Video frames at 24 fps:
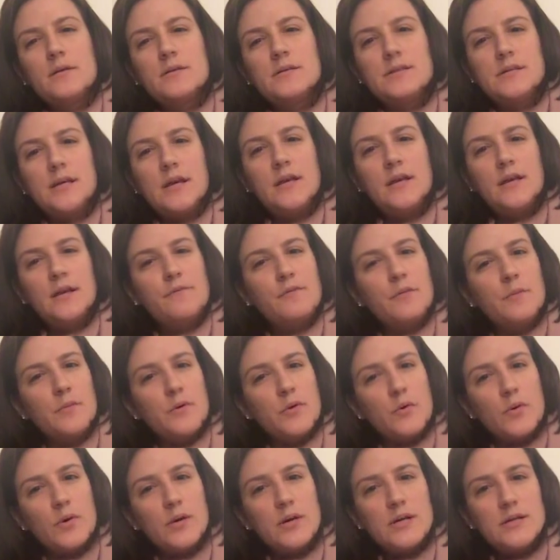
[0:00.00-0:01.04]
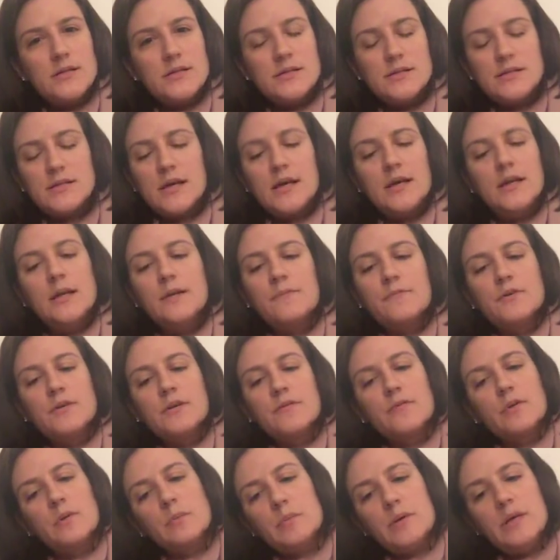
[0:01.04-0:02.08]
standing up for minorities, standing up for
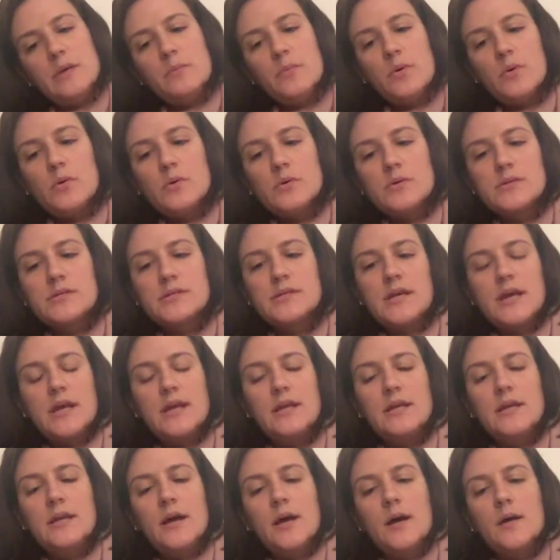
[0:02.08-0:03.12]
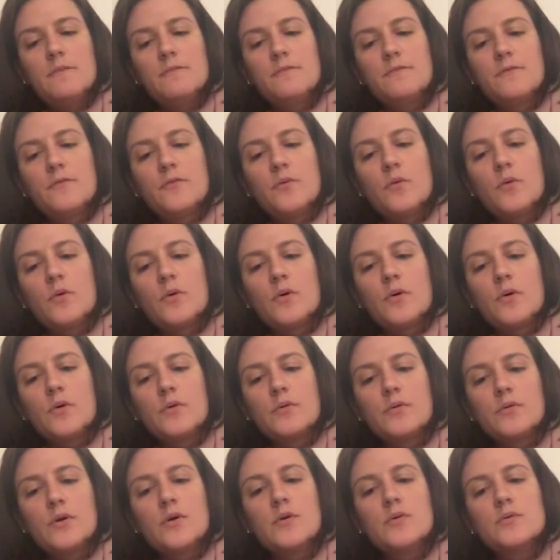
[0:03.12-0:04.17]
different people, standing up
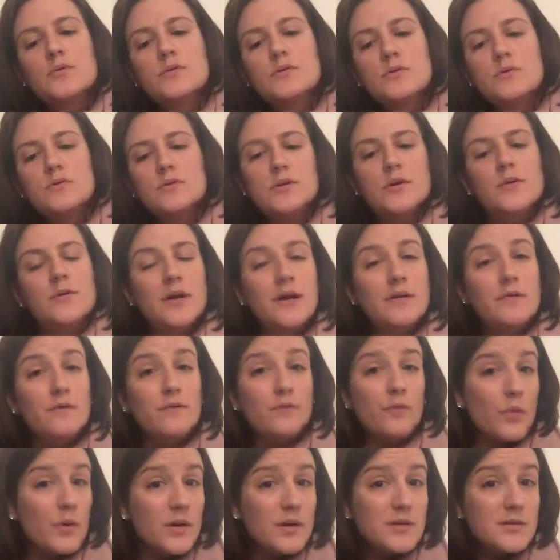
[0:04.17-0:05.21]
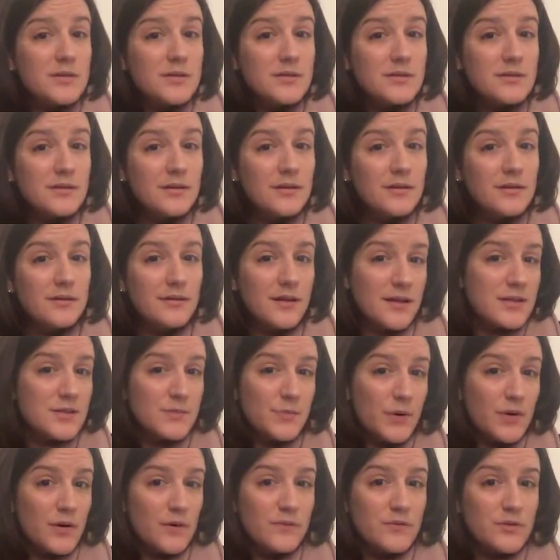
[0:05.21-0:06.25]
for those who don't have a voice. That's
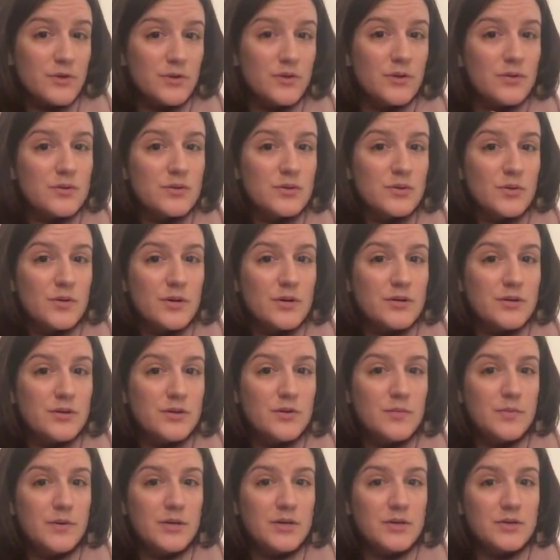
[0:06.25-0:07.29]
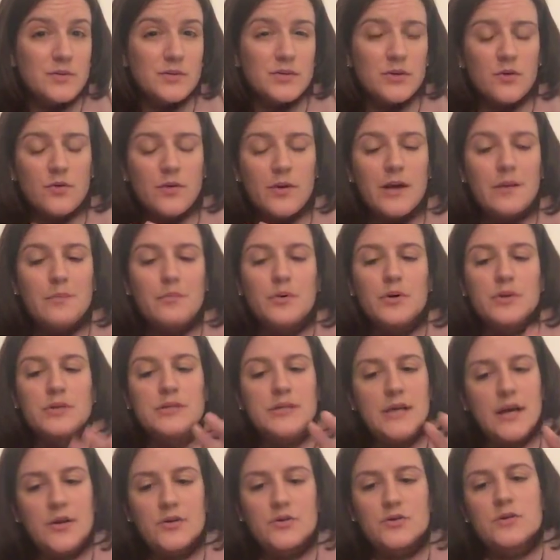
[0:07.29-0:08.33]
part of Juno's story too, because she was a great
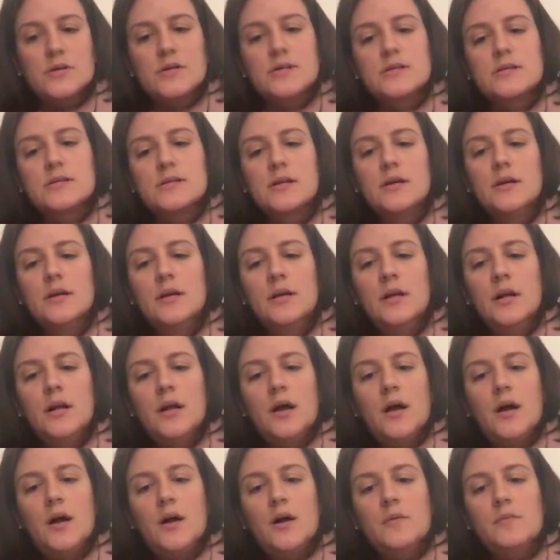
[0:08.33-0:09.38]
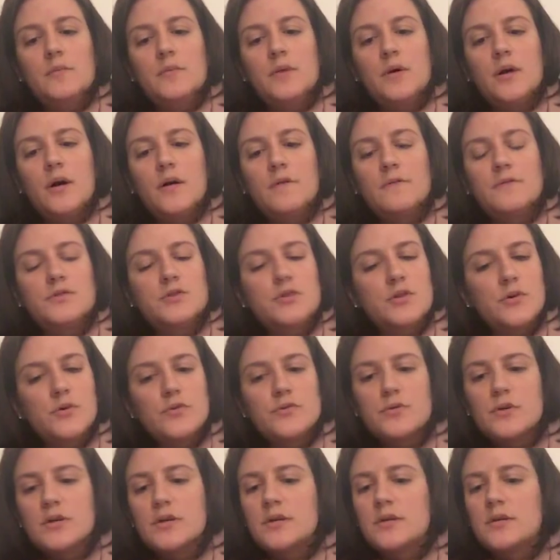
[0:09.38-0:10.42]
protectress of
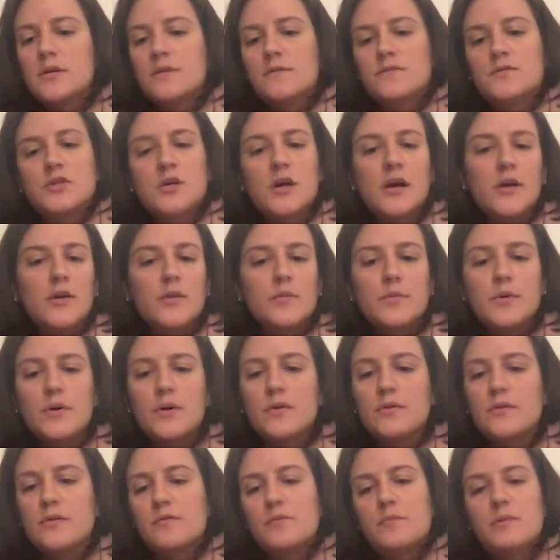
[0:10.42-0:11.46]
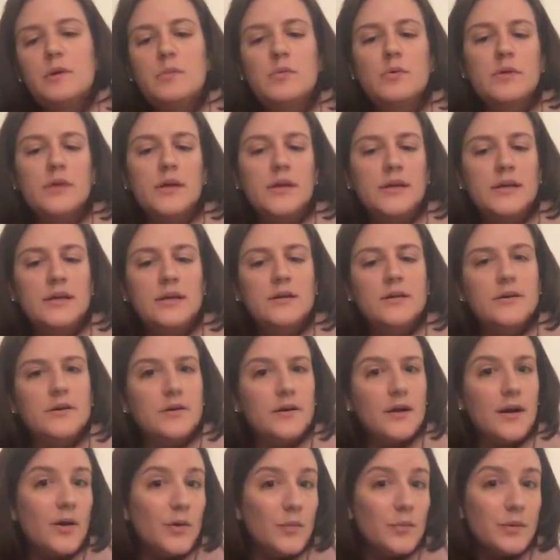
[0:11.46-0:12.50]
children, of childbirth, of people that needed
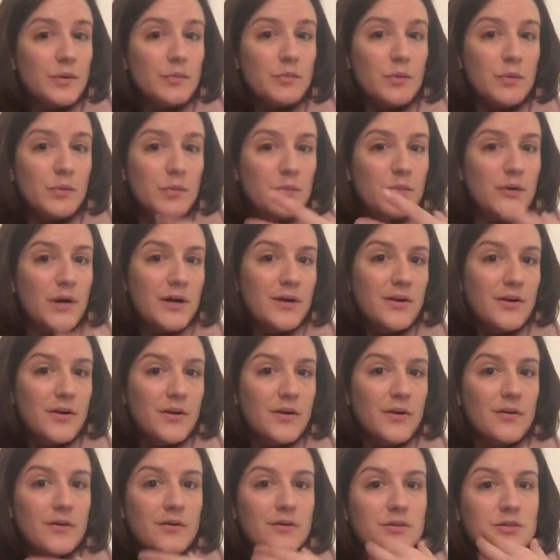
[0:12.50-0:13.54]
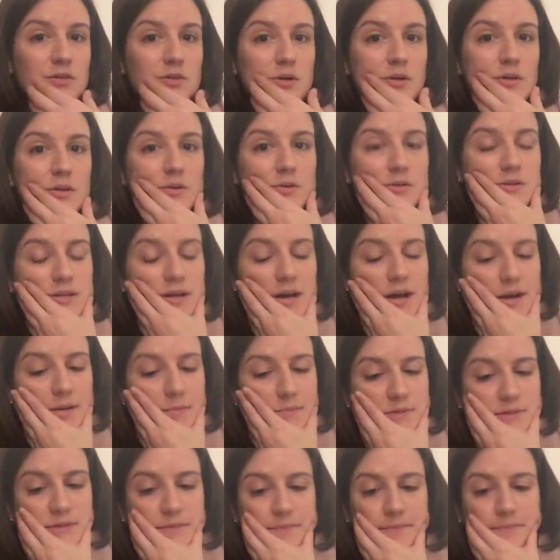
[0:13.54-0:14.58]
her help. People would pray to her during those
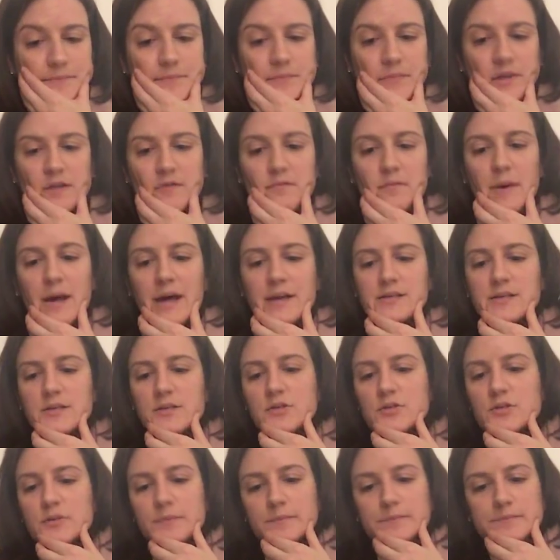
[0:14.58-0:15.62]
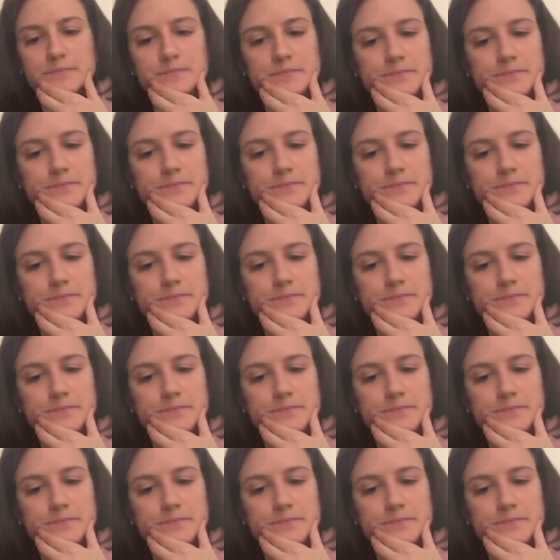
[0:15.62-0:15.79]
times of passage.